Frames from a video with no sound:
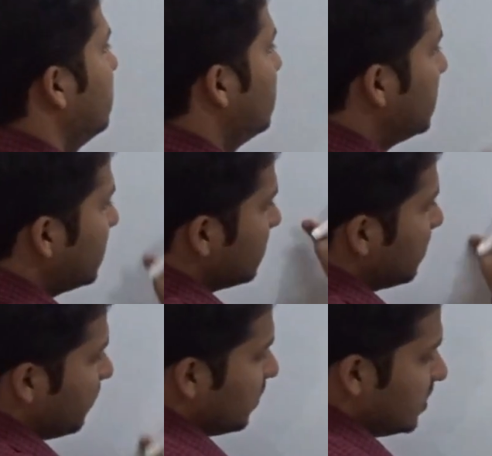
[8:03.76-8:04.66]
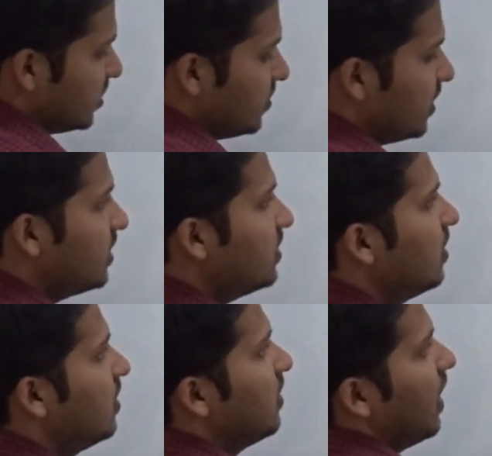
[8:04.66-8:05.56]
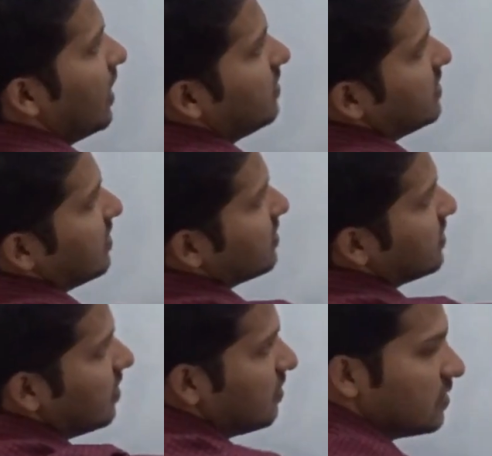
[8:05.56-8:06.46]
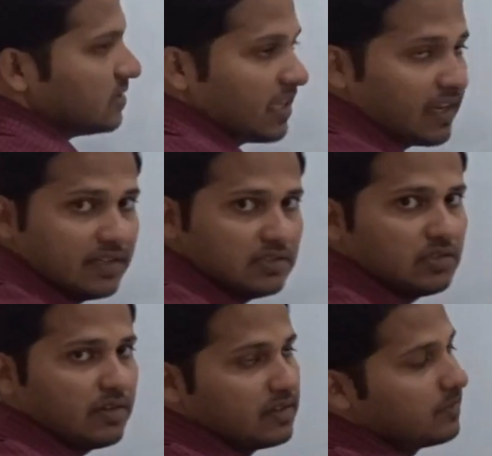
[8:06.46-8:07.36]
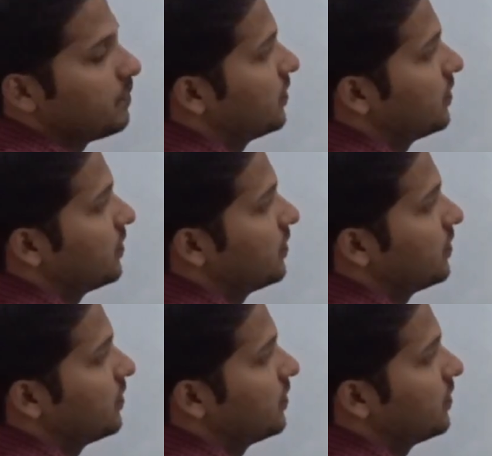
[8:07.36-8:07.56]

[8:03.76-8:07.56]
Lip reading: This is the first string and this is the second string.